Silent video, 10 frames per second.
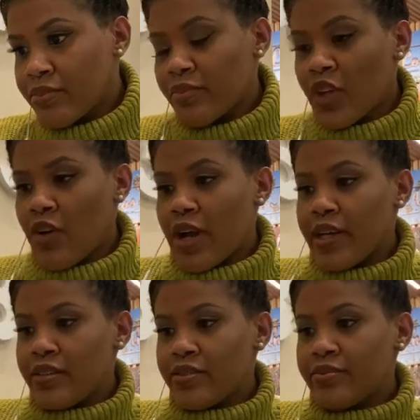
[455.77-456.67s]
All right?
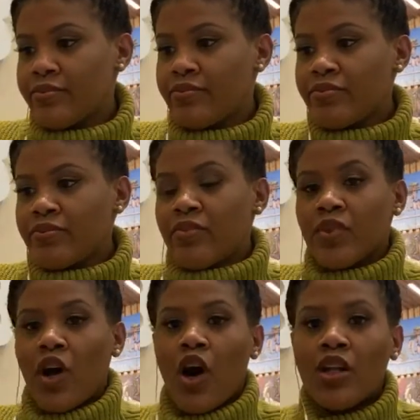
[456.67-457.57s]

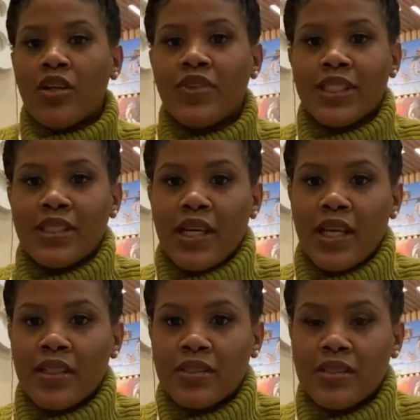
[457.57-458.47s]
All of these
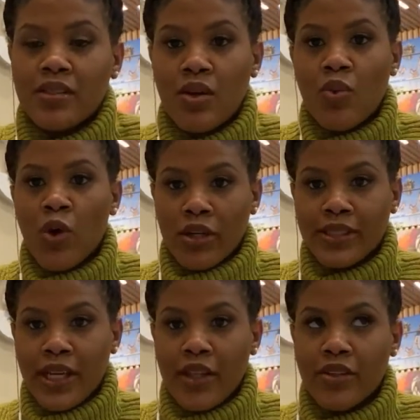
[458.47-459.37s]
things work
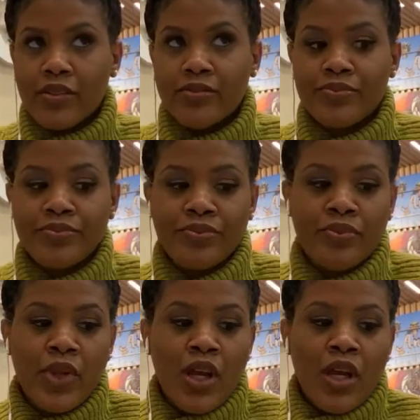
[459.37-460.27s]
together.
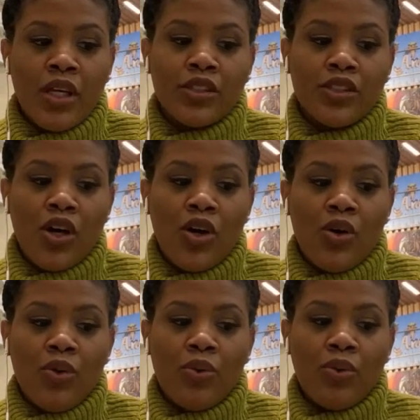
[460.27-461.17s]

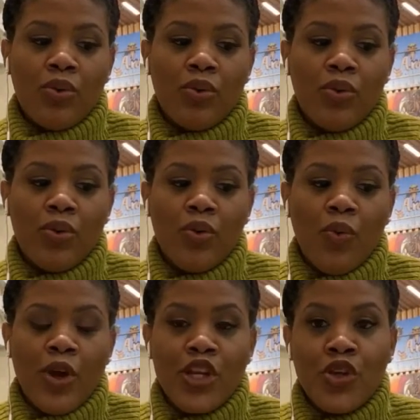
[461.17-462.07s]
So
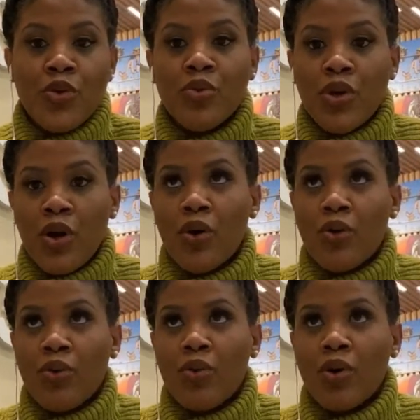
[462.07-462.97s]
when you
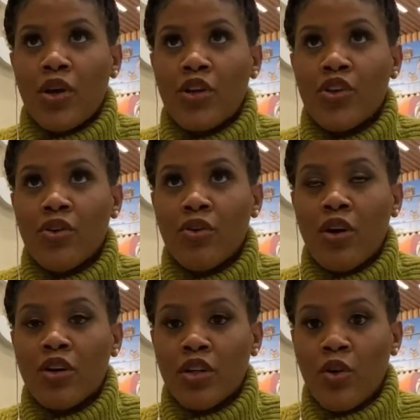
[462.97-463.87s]
know you are a
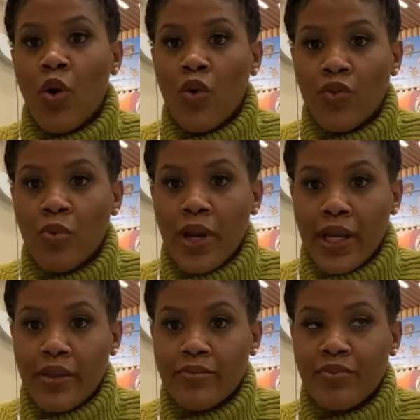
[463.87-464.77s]
little
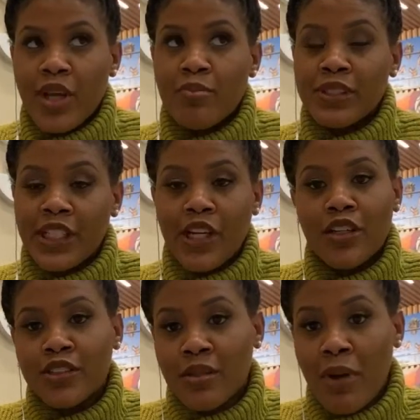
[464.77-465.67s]
overweight, in particular
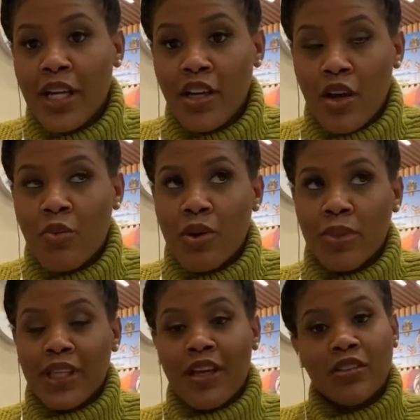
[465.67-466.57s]
to my young
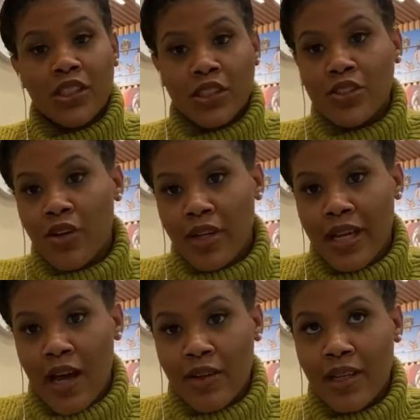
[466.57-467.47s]
women that are just starting
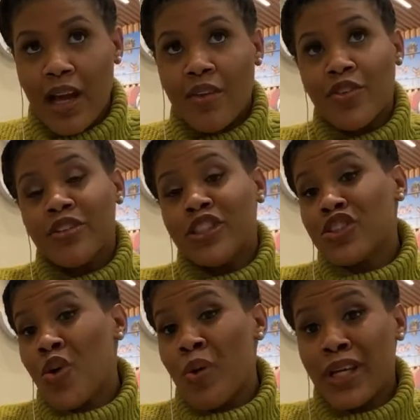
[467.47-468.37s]
out in life, you're just
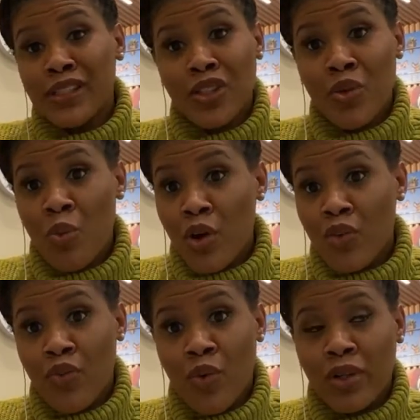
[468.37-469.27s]
going into the
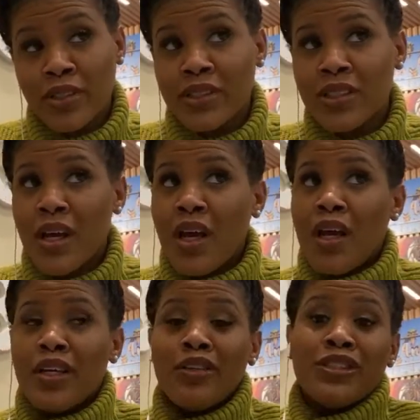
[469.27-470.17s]
workforce,
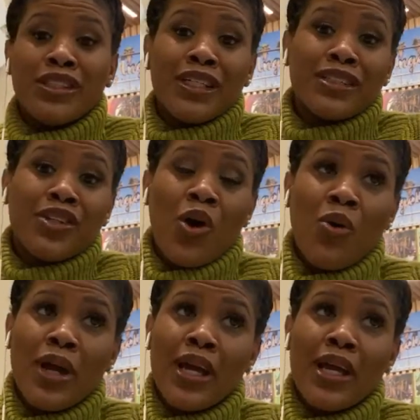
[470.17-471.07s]
you're just
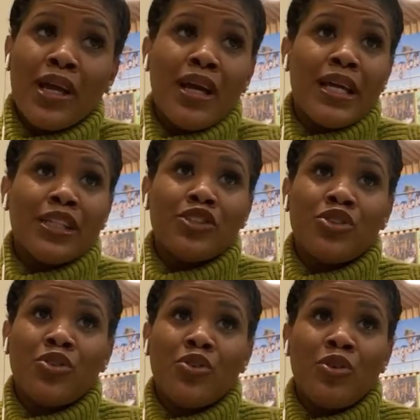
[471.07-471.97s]
going
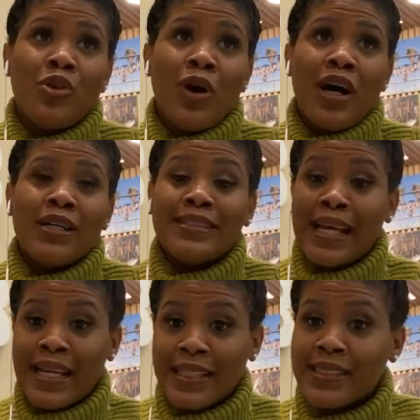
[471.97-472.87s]
into
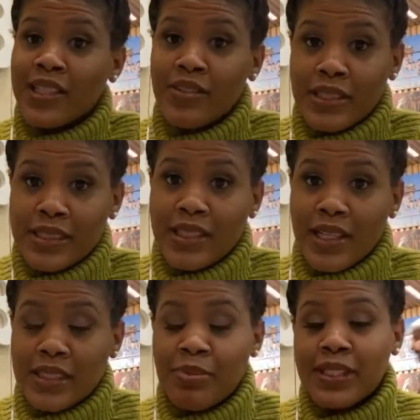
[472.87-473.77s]
dating seriously,
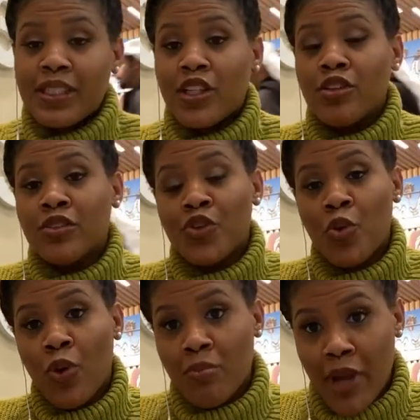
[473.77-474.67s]
especially those of you
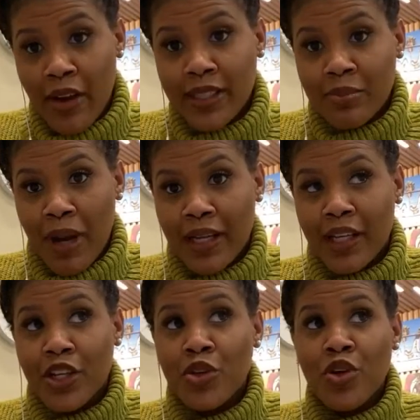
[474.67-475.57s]
who are marriage
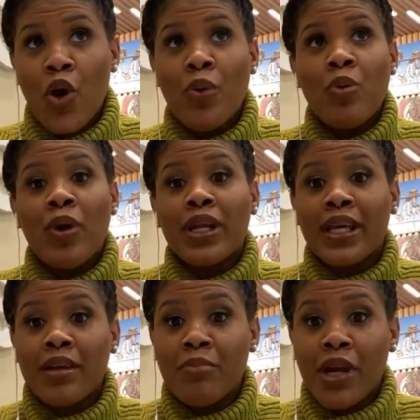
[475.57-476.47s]
minded. You know, we want to
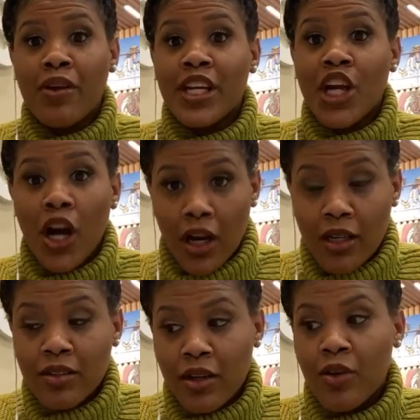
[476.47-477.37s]
get married young,
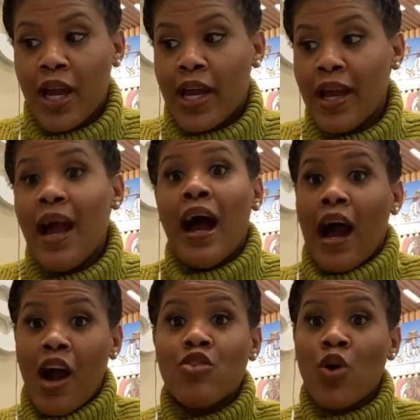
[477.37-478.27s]
okay?
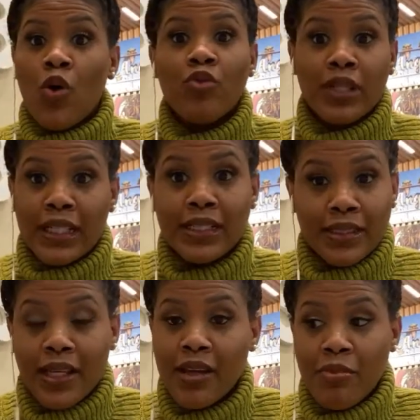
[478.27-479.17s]
Our goal really is
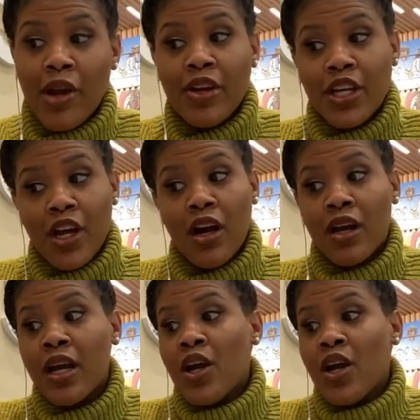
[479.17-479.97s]
to get married young